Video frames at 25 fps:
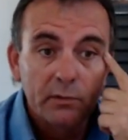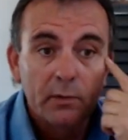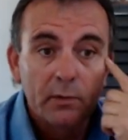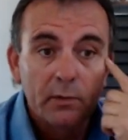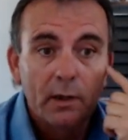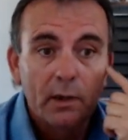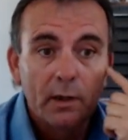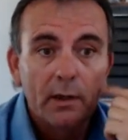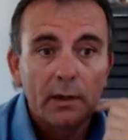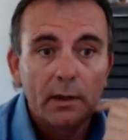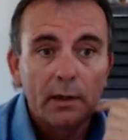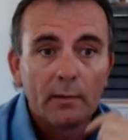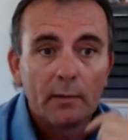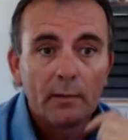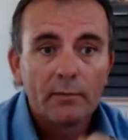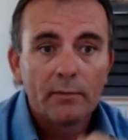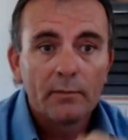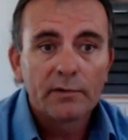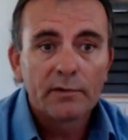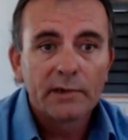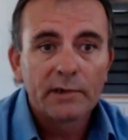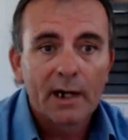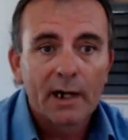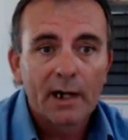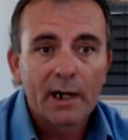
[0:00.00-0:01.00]
to
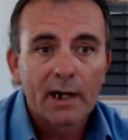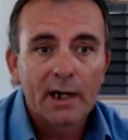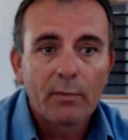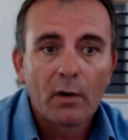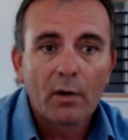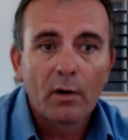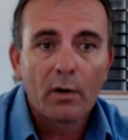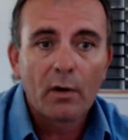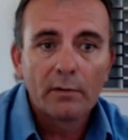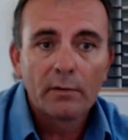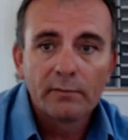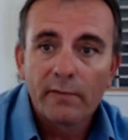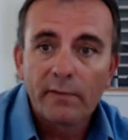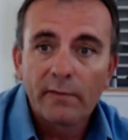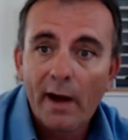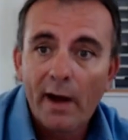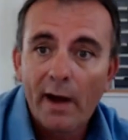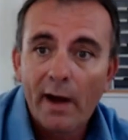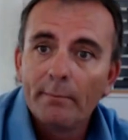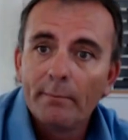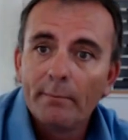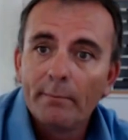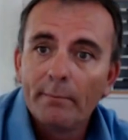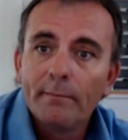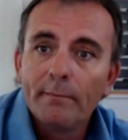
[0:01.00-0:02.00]
set up
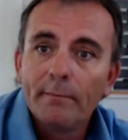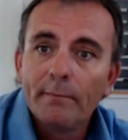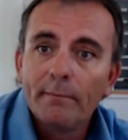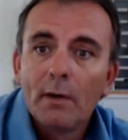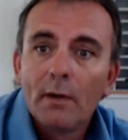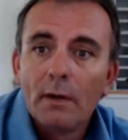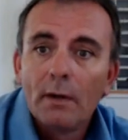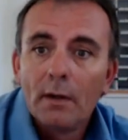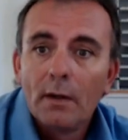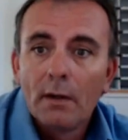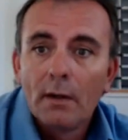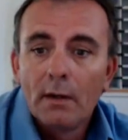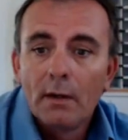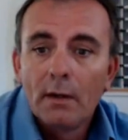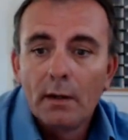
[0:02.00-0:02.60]
on farm,